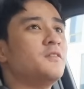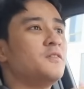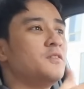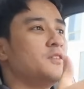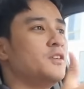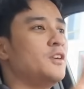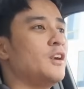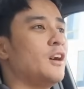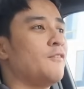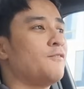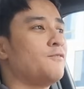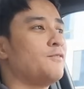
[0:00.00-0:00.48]

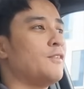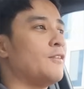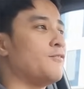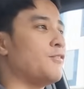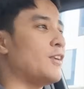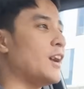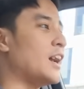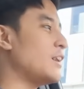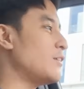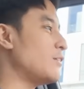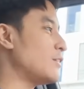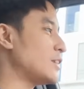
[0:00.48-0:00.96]
you have a
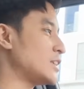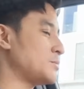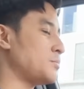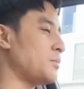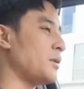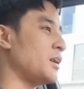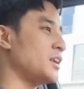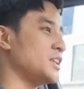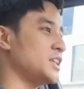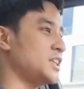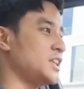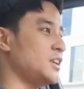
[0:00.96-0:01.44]
very
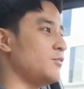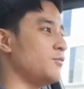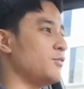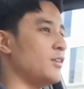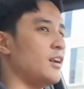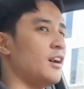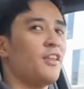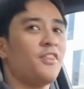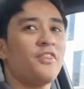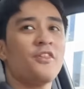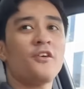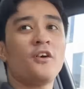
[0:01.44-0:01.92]
responsive
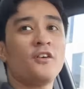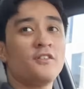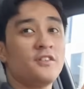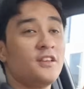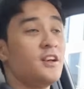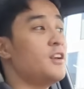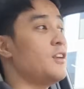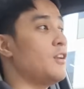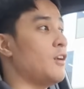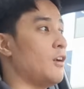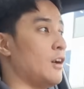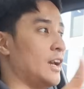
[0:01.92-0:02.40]

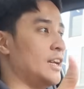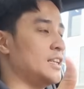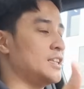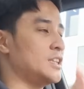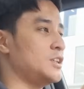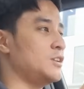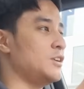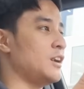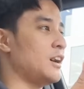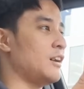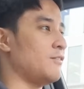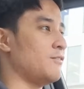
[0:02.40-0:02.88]
throttle,
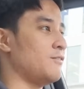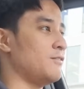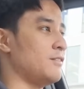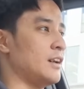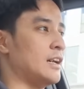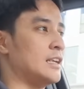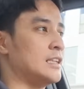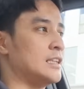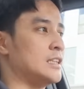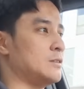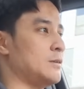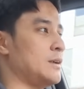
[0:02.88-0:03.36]
hence you have
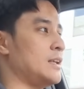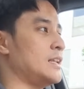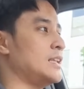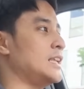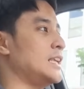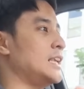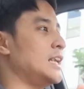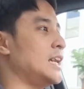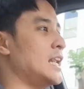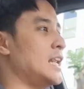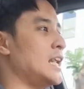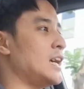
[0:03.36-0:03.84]
as well
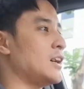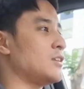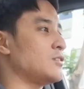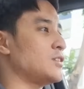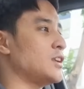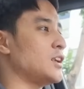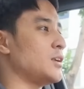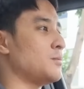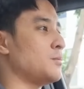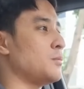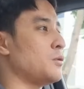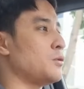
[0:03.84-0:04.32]
the
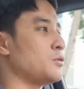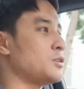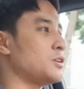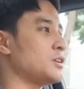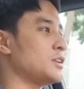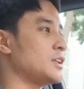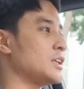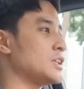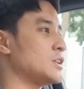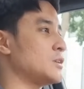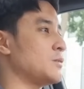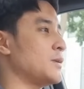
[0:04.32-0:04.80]
electric motor,
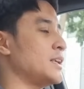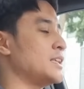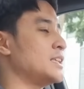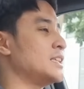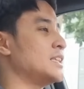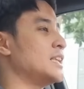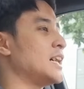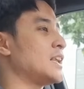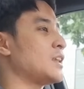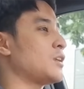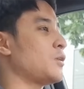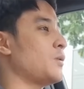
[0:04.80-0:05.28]
that's why it's
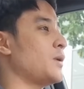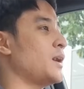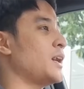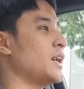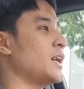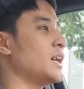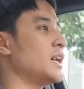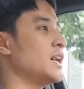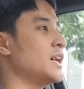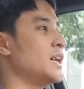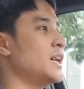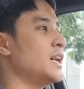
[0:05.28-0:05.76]
that
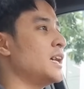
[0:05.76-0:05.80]
quick.